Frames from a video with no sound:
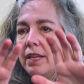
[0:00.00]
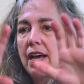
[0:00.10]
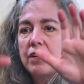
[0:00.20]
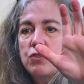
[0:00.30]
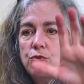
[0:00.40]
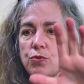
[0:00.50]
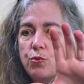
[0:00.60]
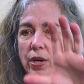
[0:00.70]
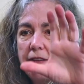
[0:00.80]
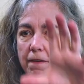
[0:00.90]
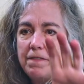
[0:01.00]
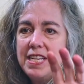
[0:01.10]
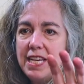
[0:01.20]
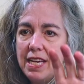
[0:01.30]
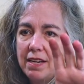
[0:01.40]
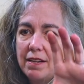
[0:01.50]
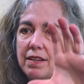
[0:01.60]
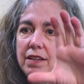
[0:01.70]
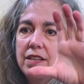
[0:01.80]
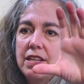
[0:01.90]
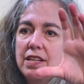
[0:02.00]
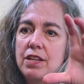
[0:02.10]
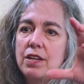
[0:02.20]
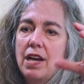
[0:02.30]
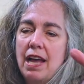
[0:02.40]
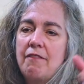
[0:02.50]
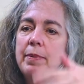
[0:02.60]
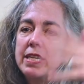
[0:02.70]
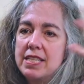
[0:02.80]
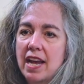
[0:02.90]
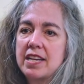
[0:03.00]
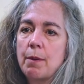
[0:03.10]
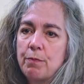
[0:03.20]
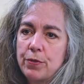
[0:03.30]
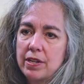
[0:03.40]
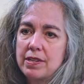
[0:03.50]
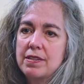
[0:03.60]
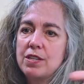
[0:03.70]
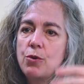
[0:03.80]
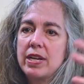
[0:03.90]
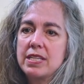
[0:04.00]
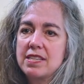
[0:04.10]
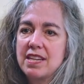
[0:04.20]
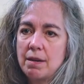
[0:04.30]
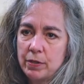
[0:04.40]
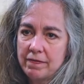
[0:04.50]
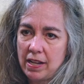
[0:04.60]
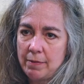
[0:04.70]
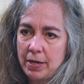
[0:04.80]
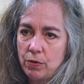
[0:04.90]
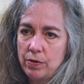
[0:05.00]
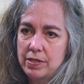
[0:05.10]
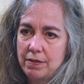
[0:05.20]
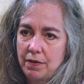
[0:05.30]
Down 2015, the, uh, everybody signed up for the UN Sustainable Development Goals.